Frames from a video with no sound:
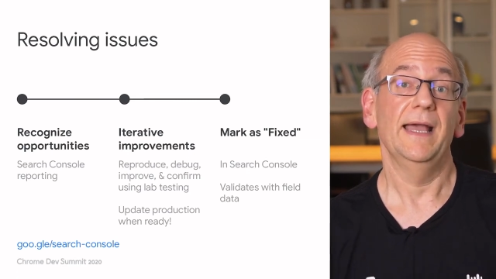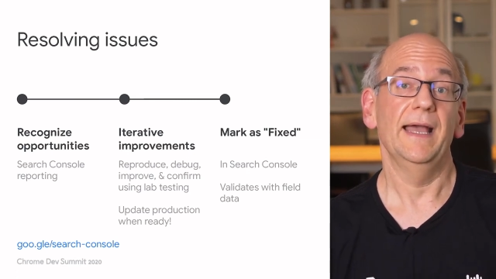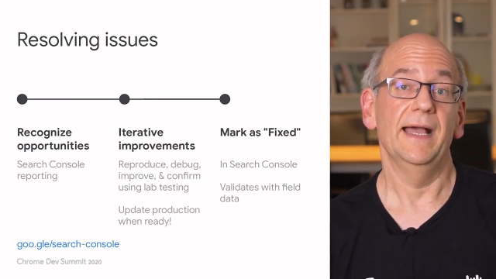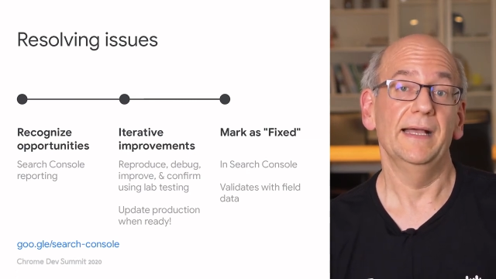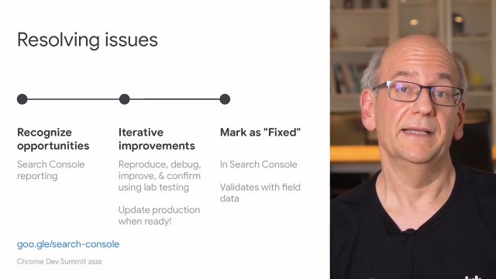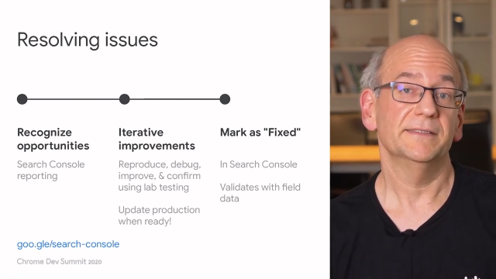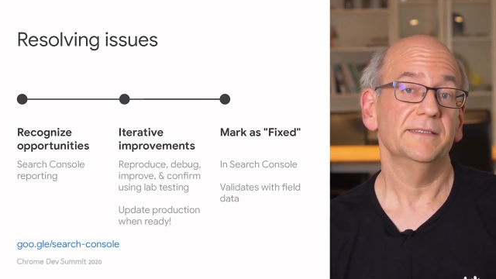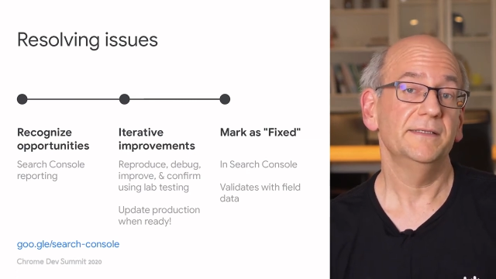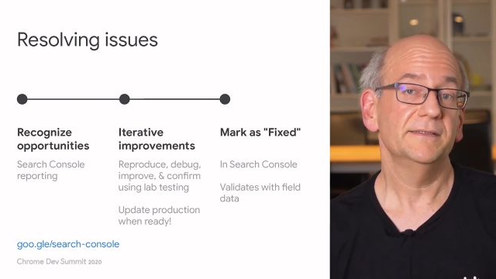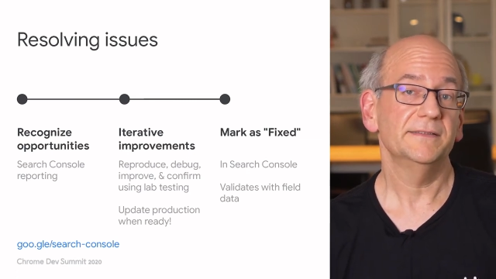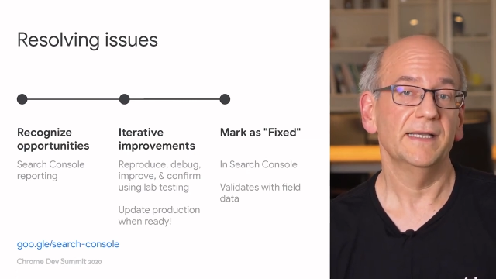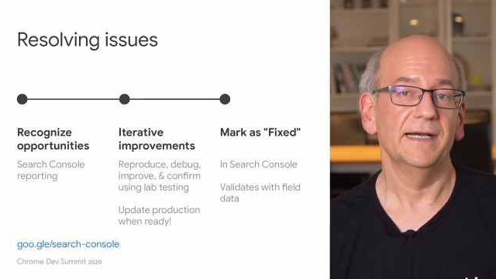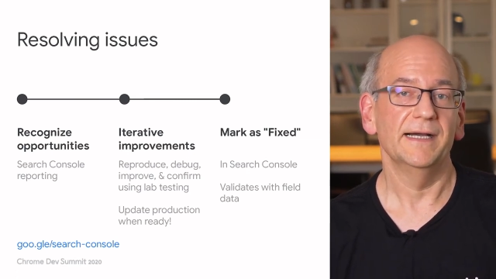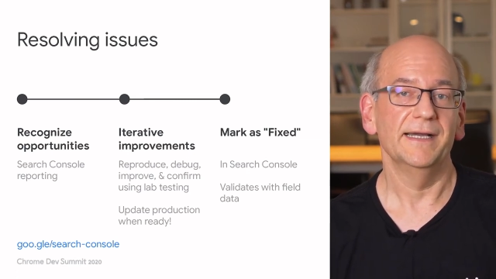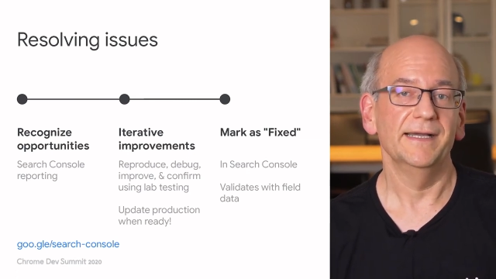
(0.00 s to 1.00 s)
As an
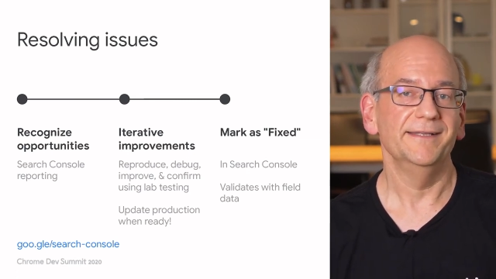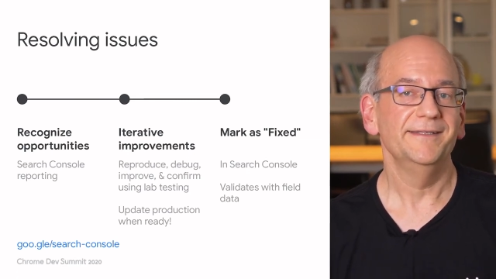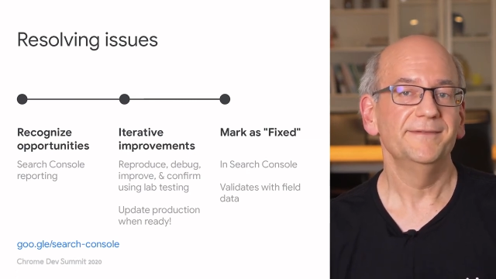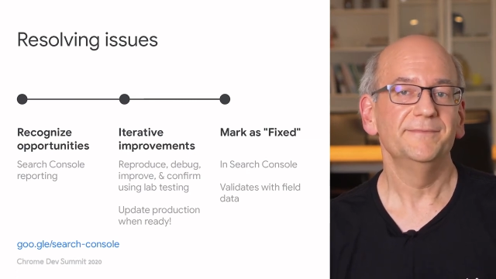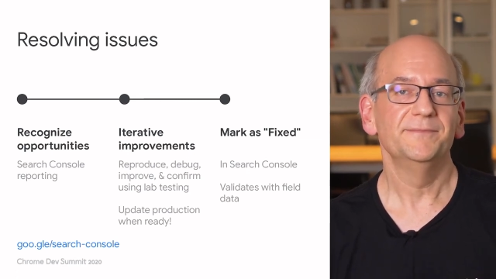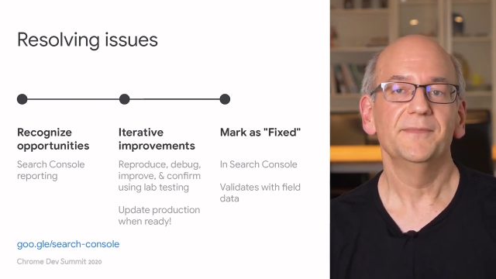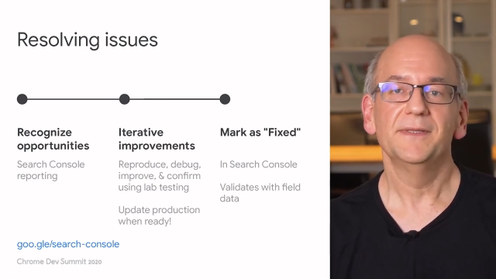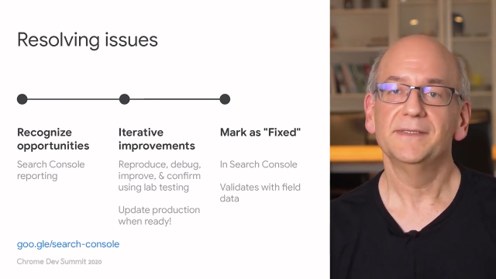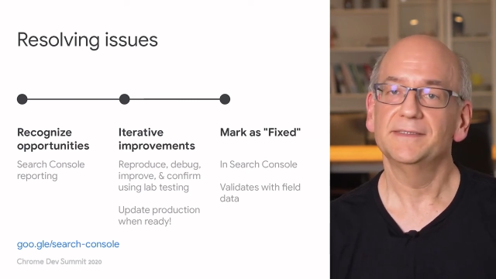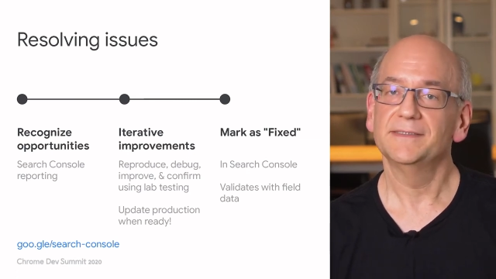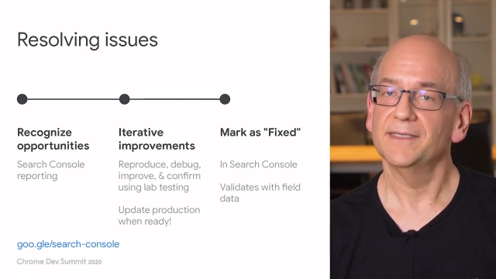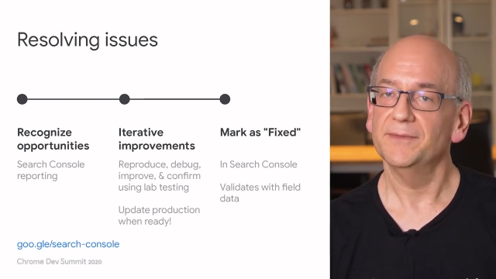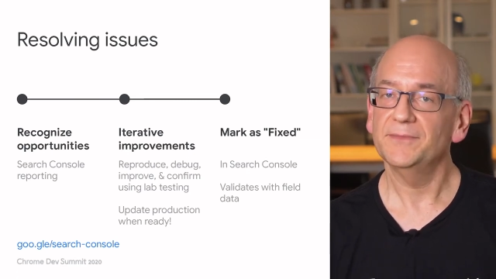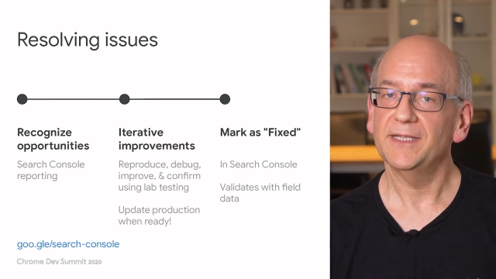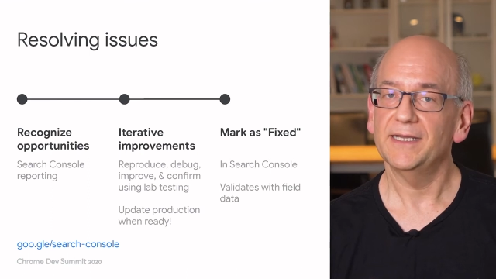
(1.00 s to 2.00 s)
aside,
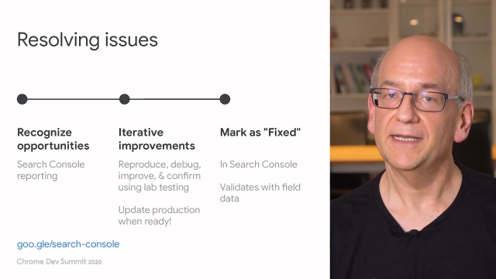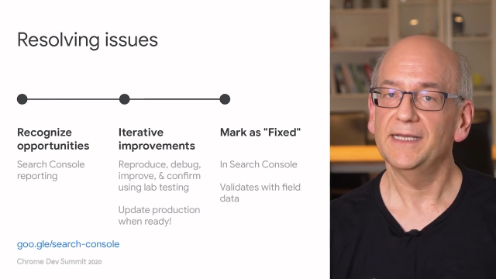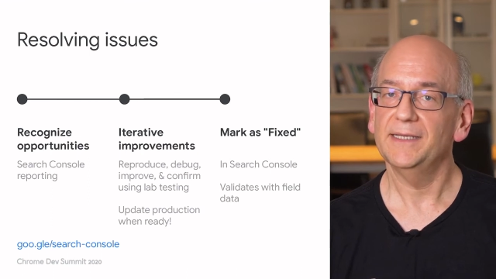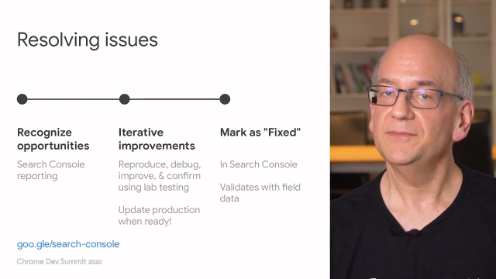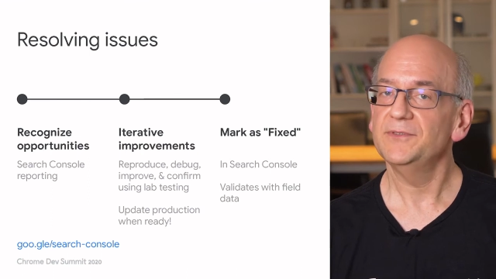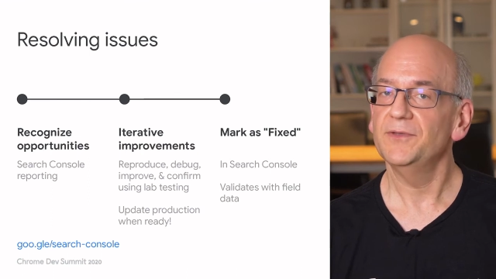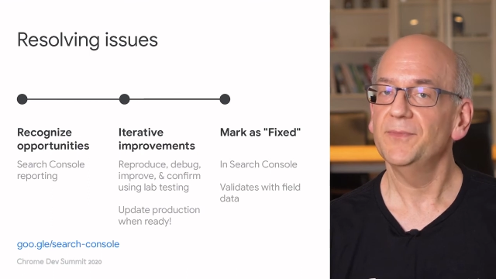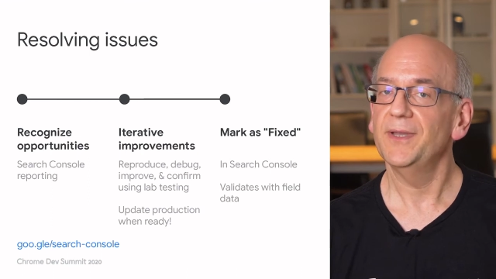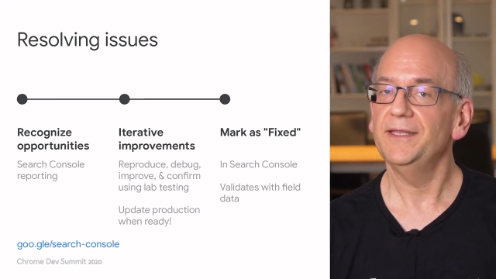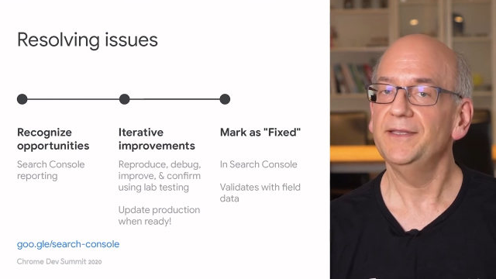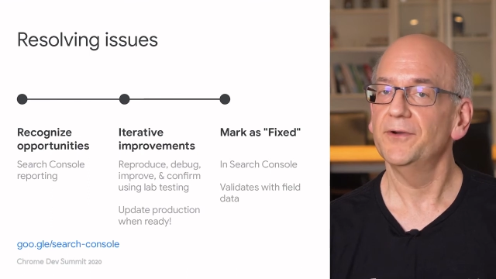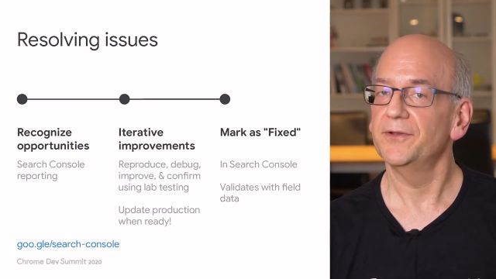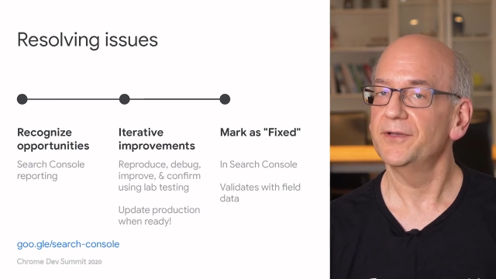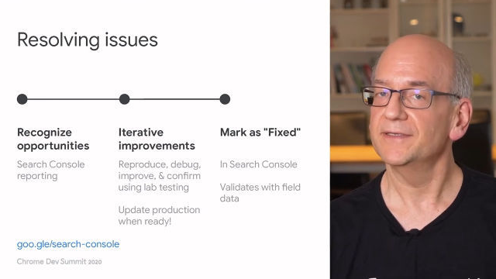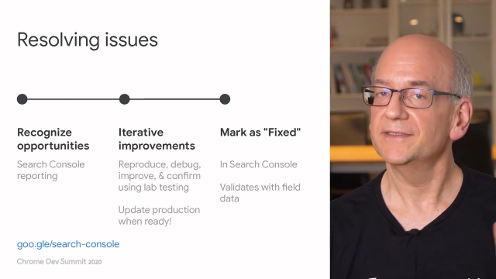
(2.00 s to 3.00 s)
sometimes you may
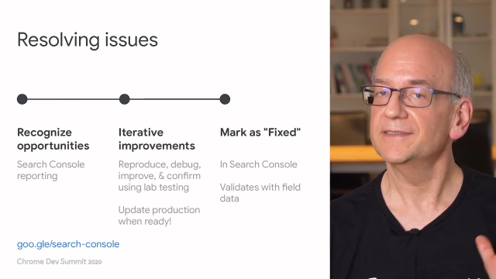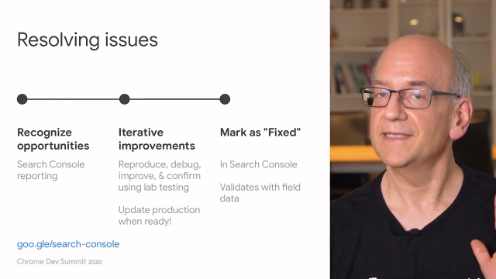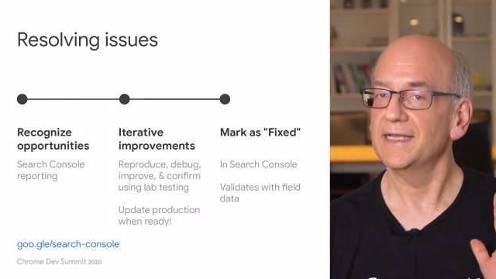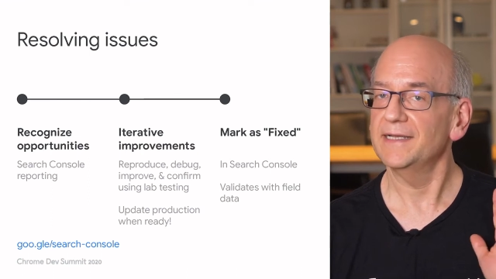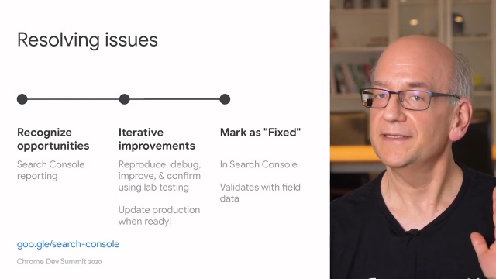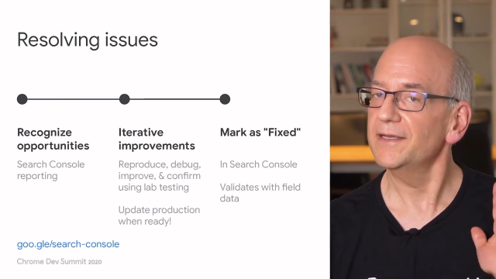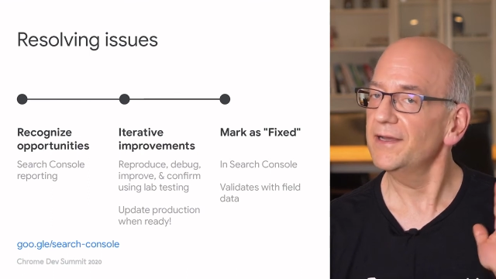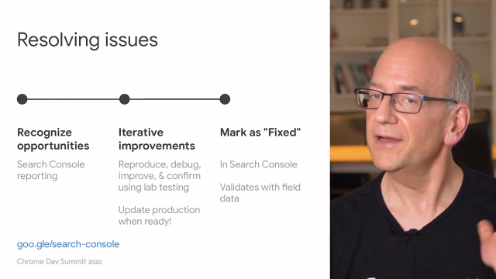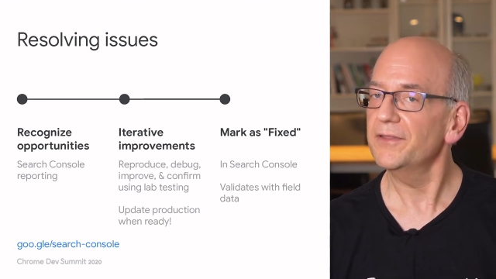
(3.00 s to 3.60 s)
notice that